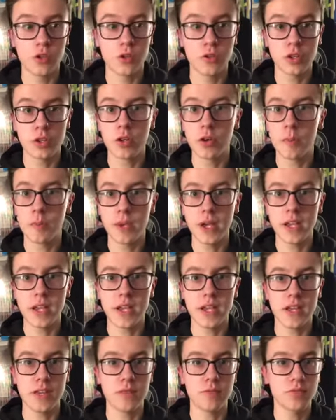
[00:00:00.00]
you compete
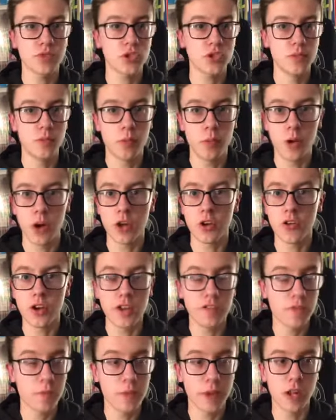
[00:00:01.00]
in Super 1 or
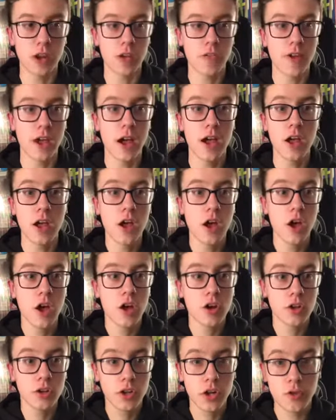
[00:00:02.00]
anything big like that,
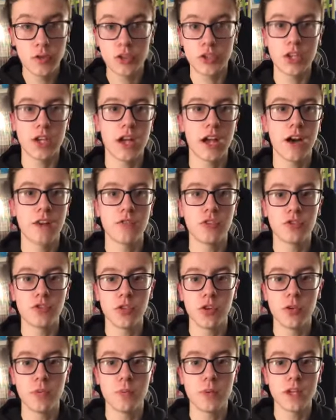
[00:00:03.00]
go and check out the
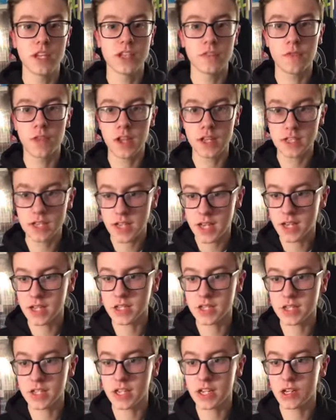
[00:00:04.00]
group. It's
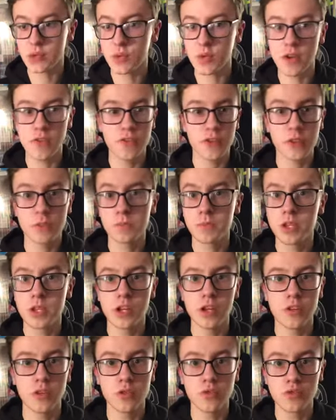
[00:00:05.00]
fantastic, whether you
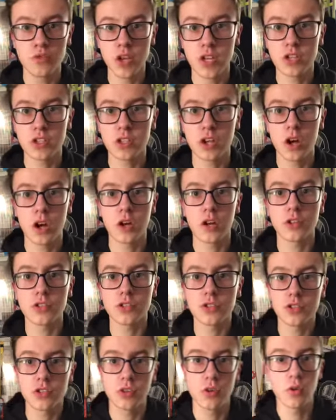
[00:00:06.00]
know you race
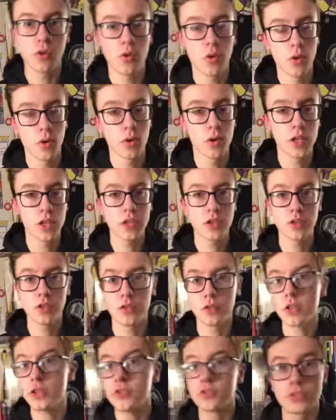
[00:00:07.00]
karts or
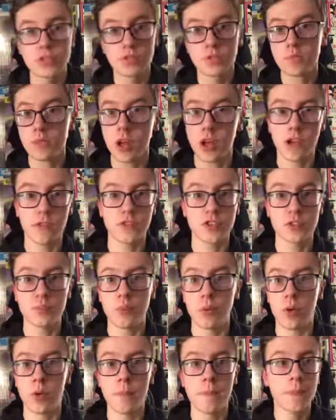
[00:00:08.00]
you just like the
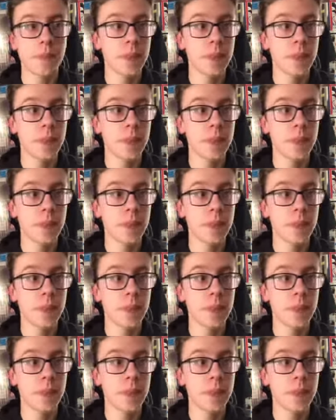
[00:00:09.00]
sport.